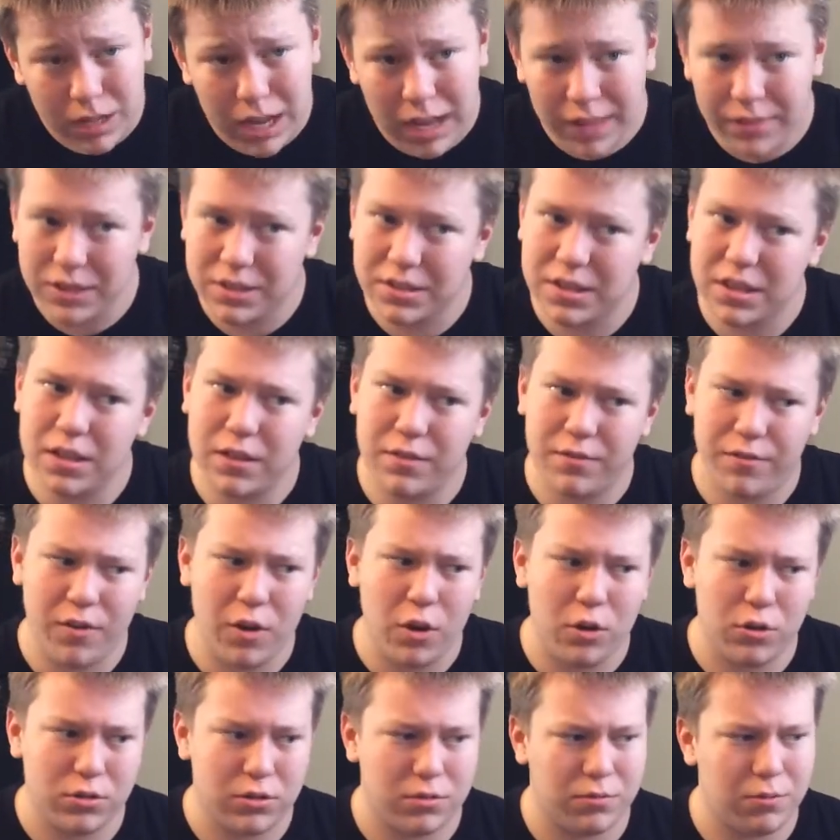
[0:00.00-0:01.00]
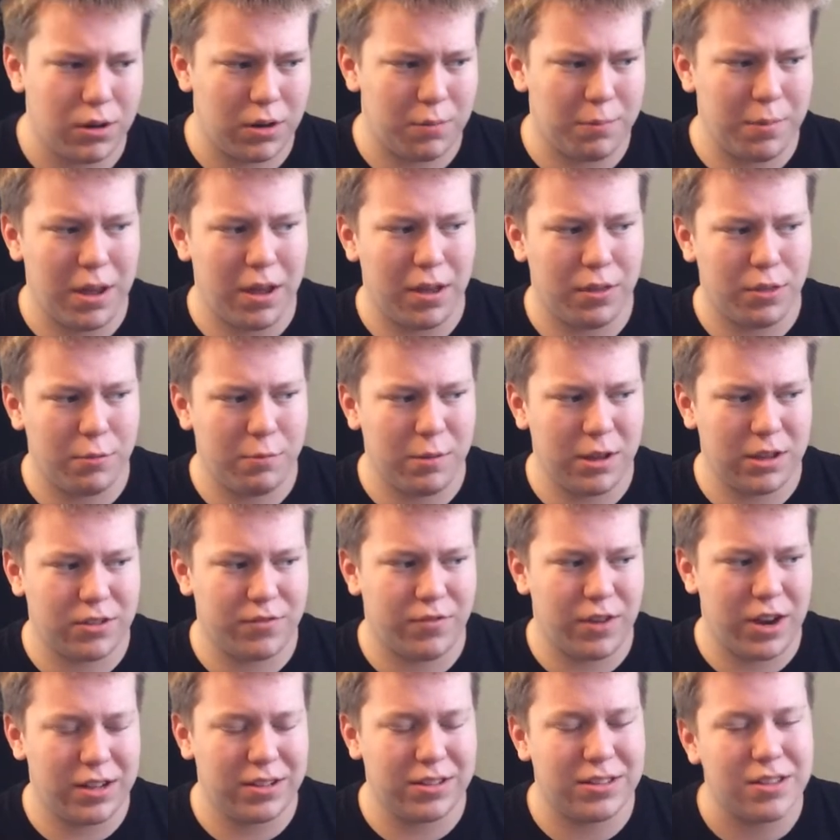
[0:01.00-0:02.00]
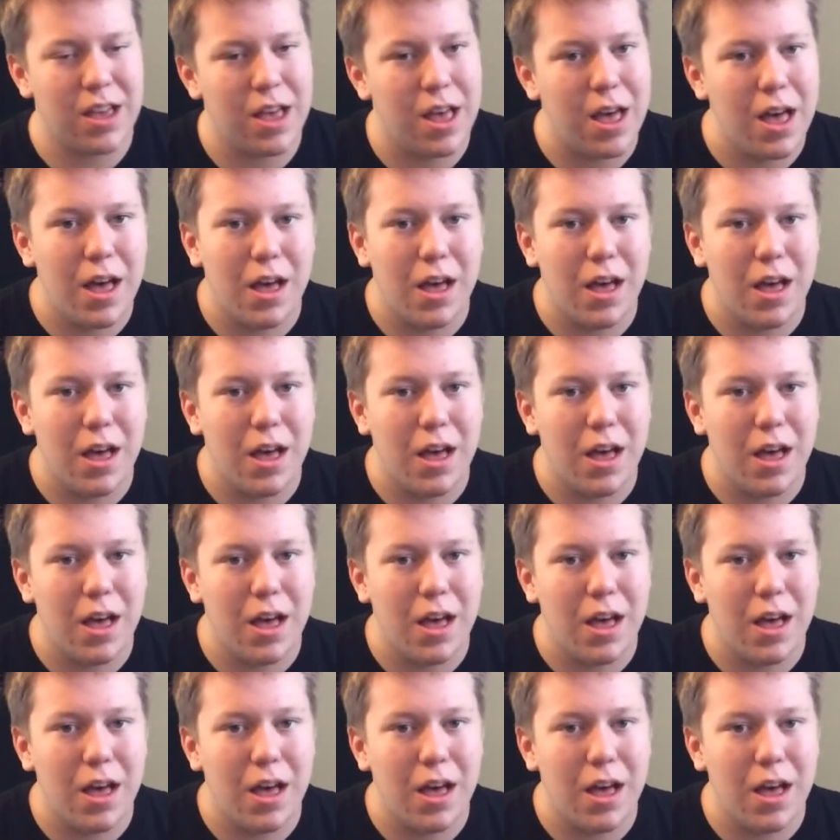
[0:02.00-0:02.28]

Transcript: And the CFO is one of my other best friends.